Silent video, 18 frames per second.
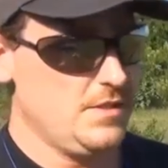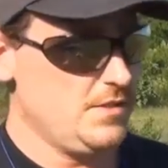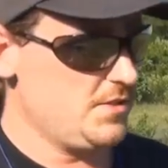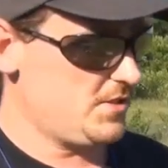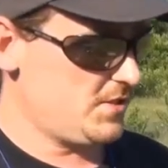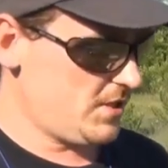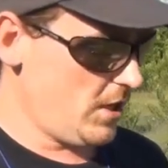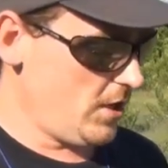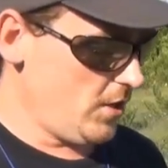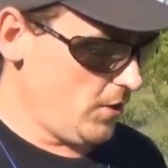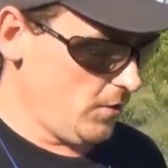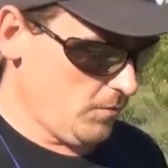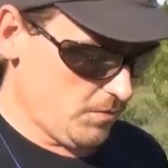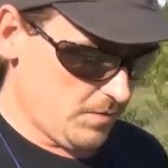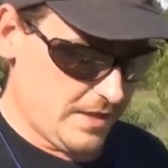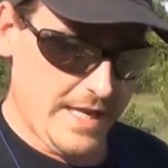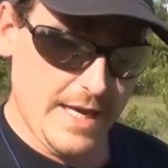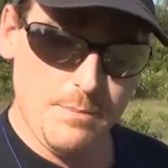So
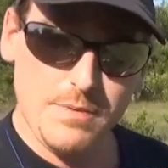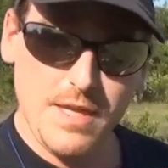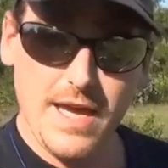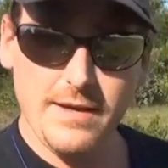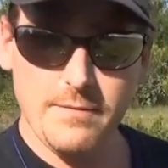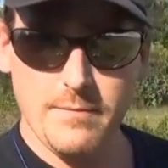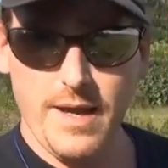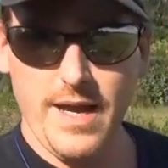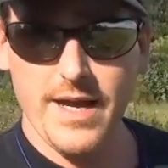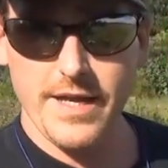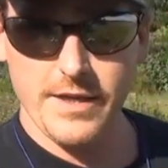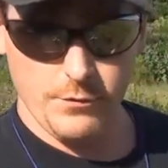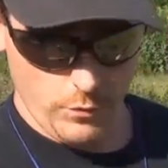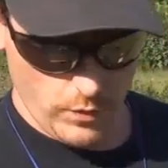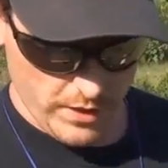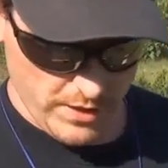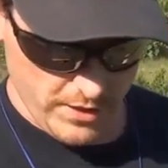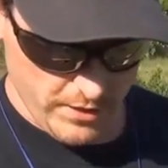keep that in
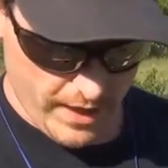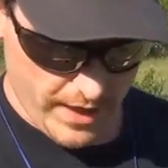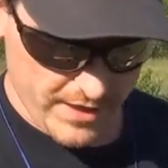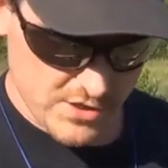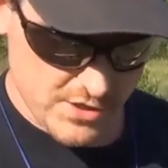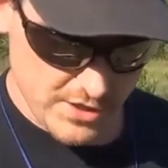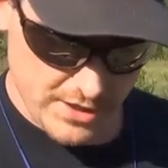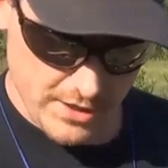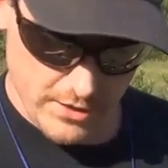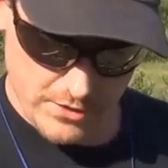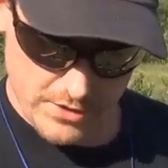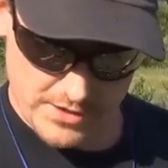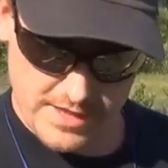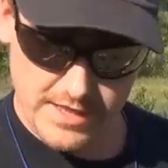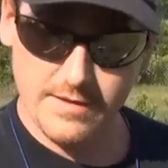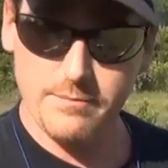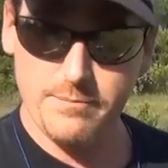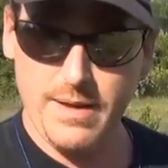mind when you actually go
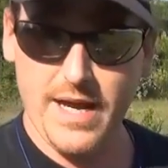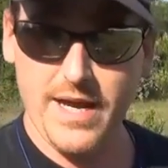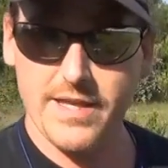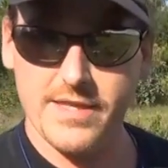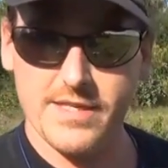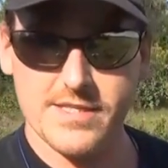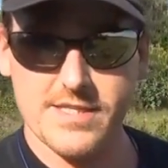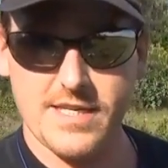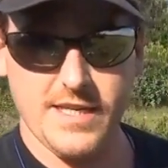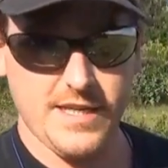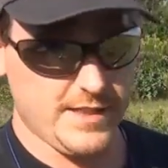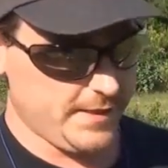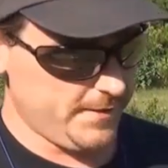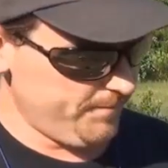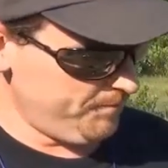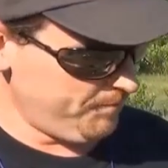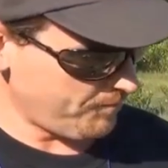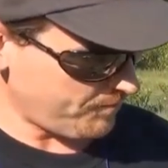to buy this gun,
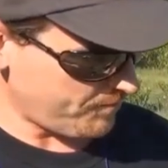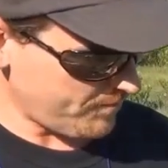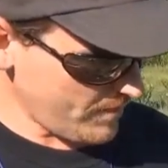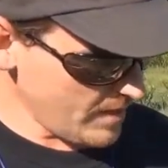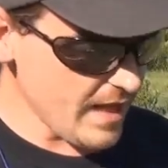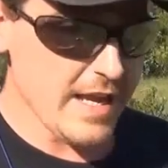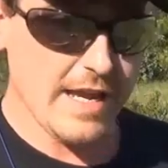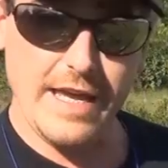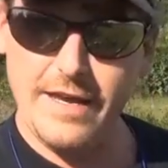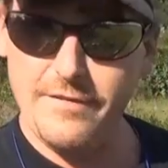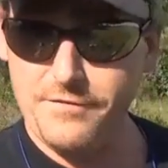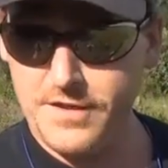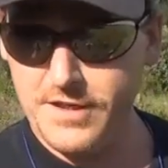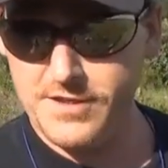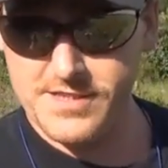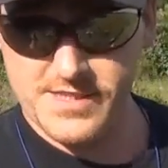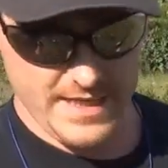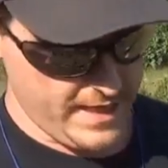if
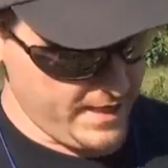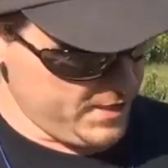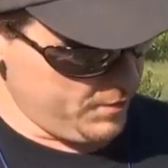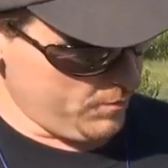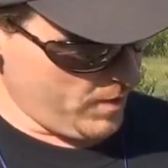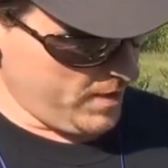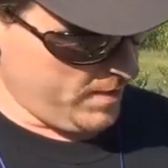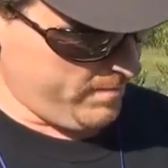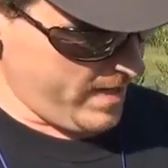you decide you want to